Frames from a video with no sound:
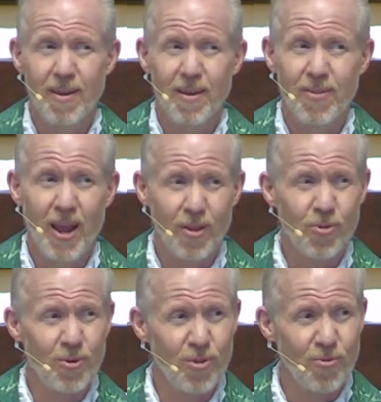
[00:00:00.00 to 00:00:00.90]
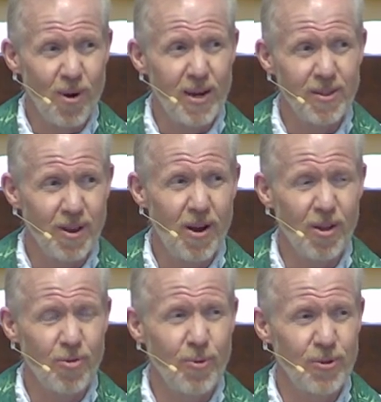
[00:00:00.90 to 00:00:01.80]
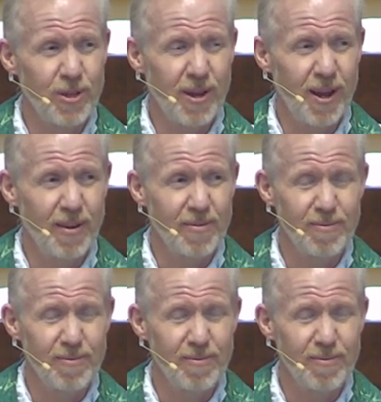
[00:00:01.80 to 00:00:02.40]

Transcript: The answer is right in the gospel today.